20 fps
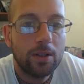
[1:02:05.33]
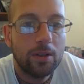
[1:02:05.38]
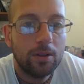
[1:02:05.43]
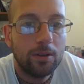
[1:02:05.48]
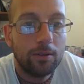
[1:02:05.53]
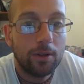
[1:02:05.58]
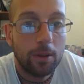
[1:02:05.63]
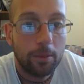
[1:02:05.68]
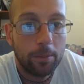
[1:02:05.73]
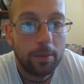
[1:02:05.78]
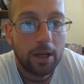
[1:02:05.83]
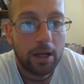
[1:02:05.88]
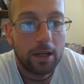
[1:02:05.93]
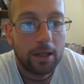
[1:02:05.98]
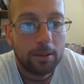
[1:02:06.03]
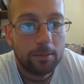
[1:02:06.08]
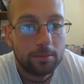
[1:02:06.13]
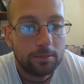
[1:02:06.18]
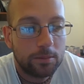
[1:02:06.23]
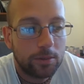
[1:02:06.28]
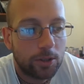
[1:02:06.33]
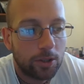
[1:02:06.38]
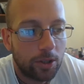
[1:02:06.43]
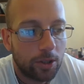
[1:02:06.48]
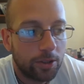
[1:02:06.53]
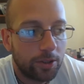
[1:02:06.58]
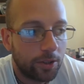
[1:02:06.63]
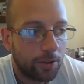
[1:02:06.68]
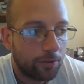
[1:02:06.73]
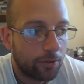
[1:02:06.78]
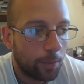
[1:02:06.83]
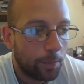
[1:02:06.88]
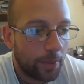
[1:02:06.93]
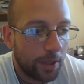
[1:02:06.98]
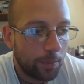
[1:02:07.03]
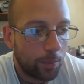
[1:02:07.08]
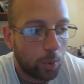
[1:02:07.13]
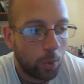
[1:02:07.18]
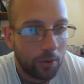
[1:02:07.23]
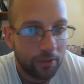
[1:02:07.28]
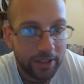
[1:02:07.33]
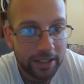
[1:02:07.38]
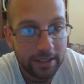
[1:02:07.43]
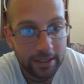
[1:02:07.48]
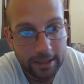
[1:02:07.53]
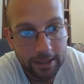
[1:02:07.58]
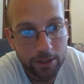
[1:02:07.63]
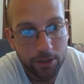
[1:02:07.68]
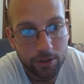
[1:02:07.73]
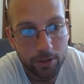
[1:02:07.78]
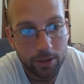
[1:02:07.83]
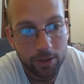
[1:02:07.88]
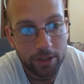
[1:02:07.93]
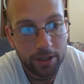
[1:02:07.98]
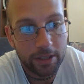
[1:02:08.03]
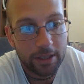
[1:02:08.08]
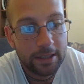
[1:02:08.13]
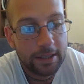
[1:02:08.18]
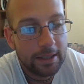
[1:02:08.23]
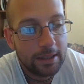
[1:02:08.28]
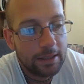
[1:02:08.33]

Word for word: other sources from people within each order